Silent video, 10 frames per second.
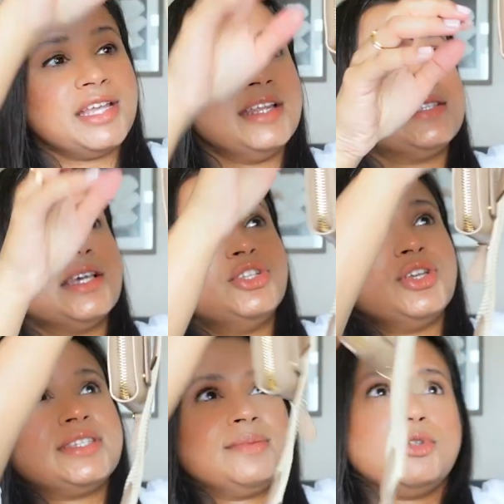it is
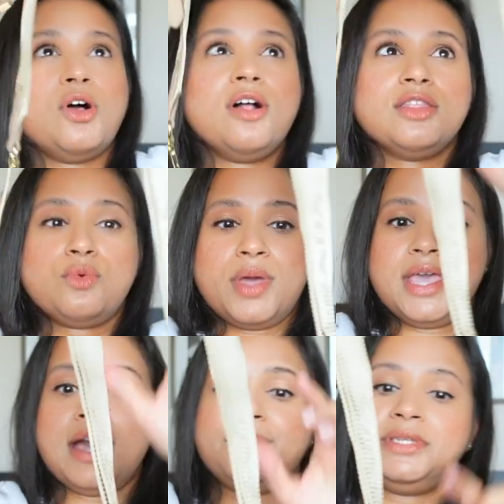adjustable all the
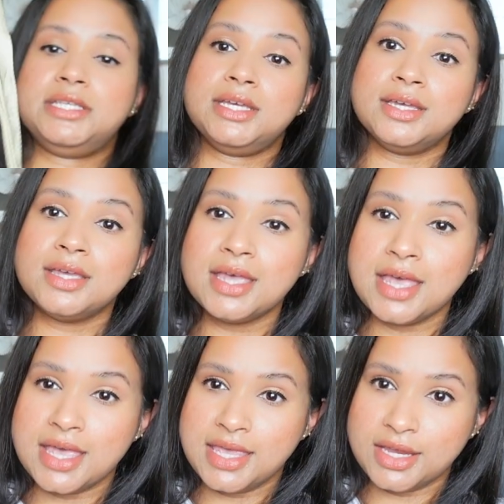way up to
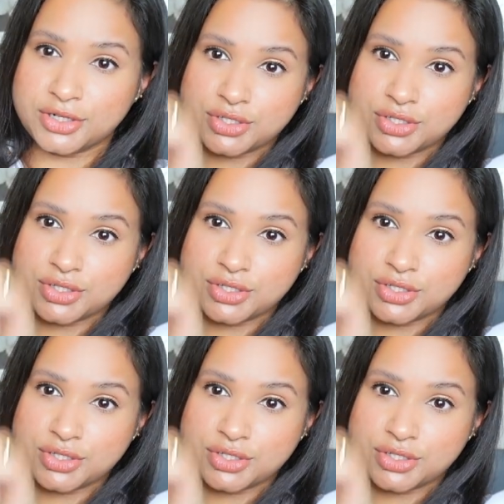here.